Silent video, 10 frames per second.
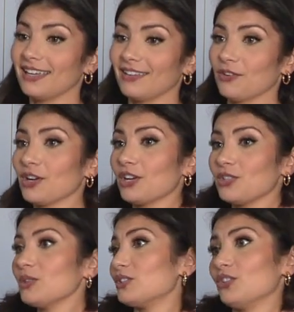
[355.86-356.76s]
if you're not going
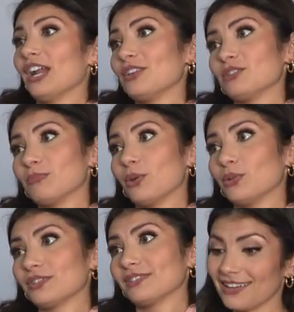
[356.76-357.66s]
to do it, you're not using
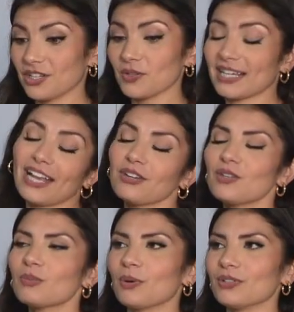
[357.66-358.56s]
bowls. She was like, I don't
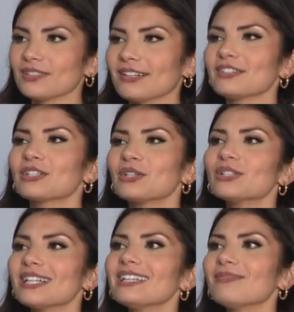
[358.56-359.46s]
use bowls. And I was like, You're
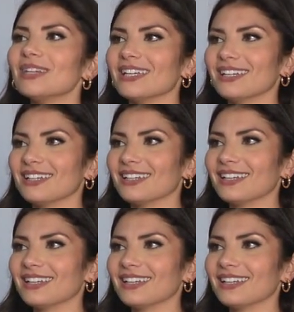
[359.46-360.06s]
telling me